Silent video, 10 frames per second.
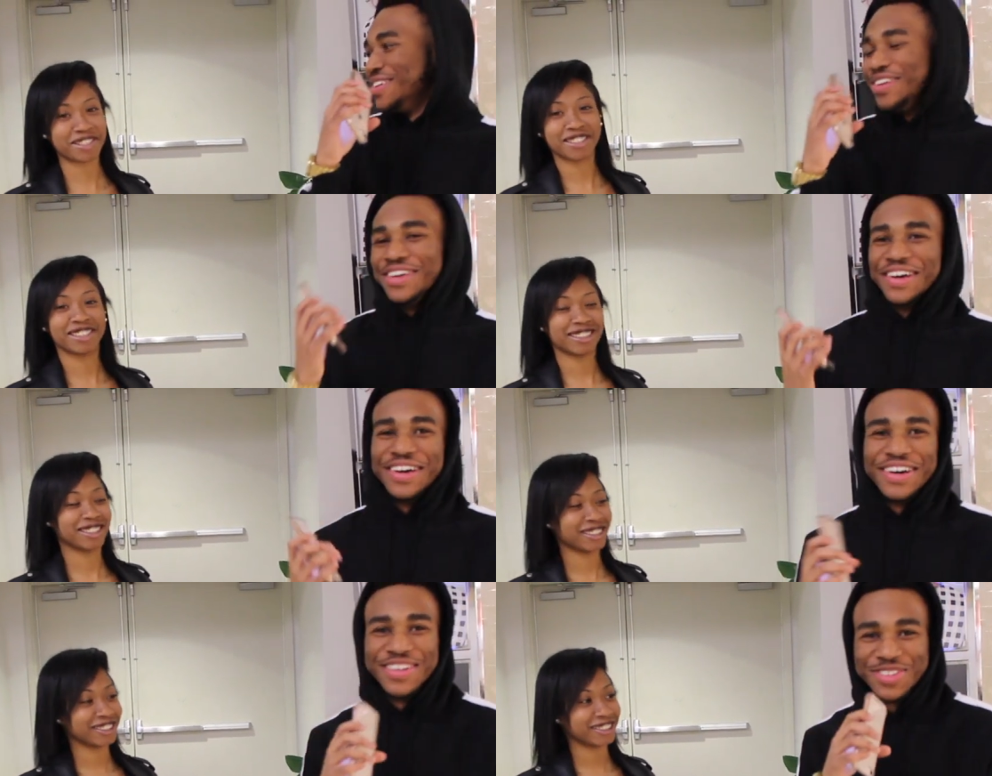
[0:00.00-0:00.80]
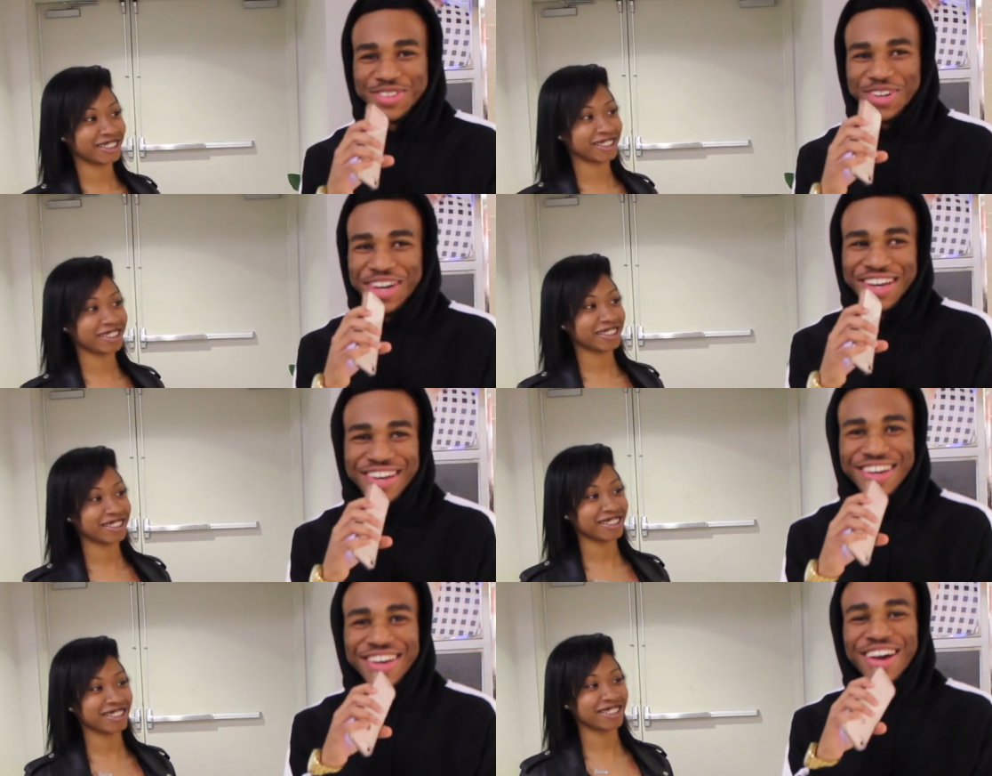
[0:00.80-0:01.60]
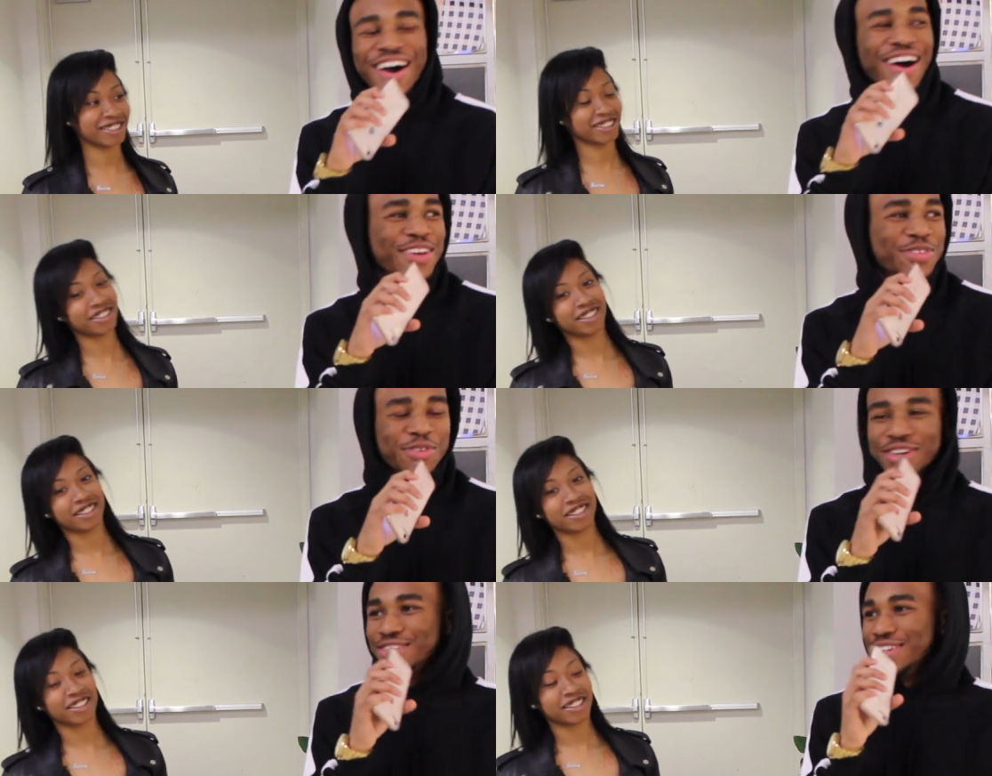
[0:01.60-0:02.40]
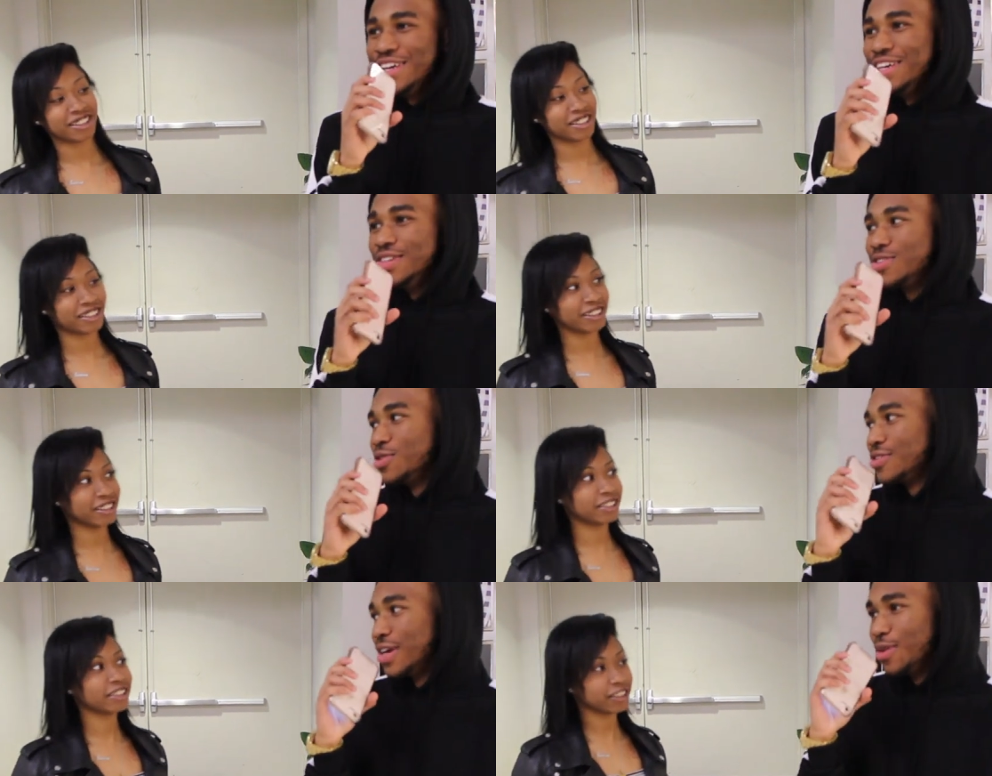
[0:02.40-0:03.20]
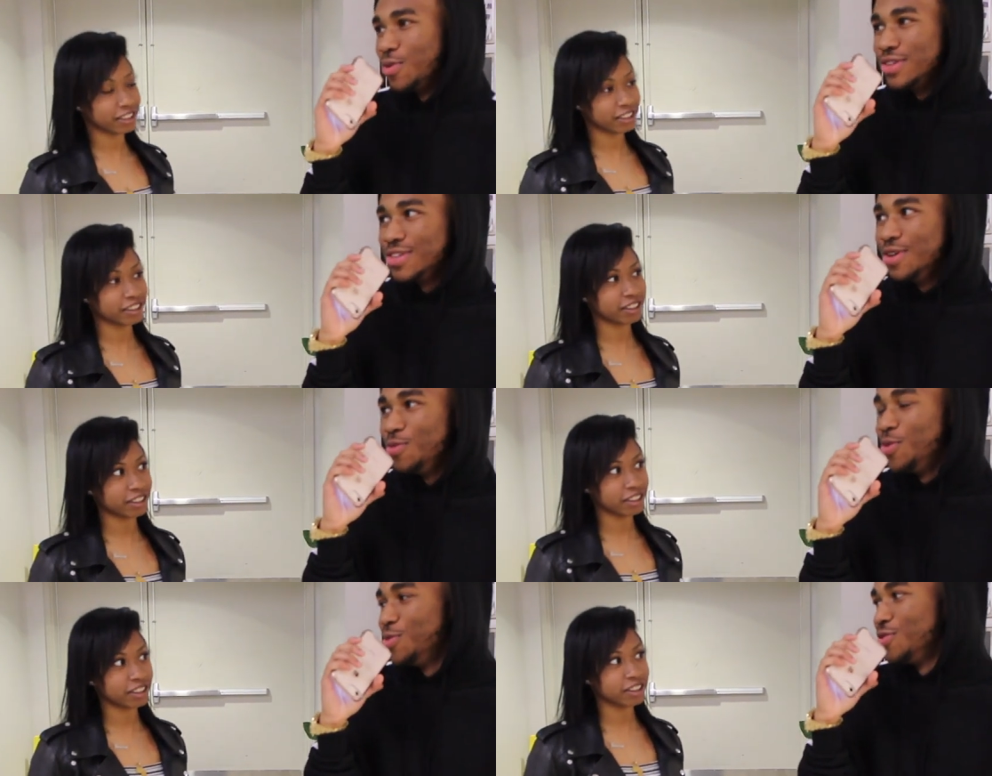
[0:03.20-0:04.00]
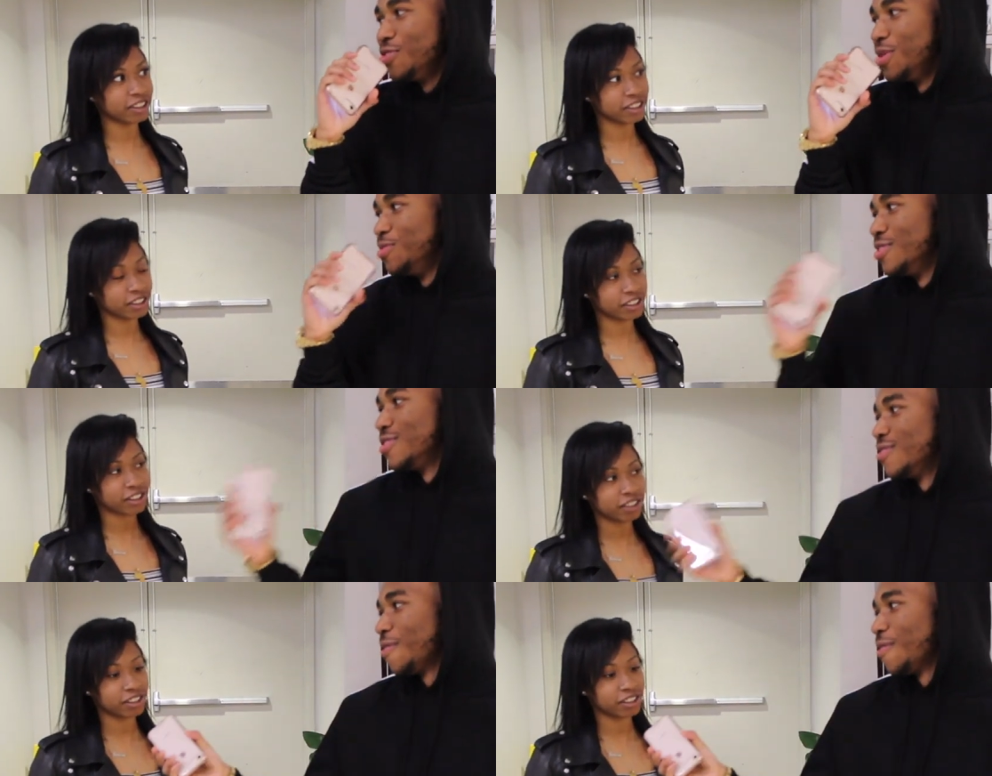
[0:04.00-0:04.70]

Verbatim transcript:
Speaker 1: Yeah. So, all right. So the question today is: on a scale of one to ten, what would you rate me?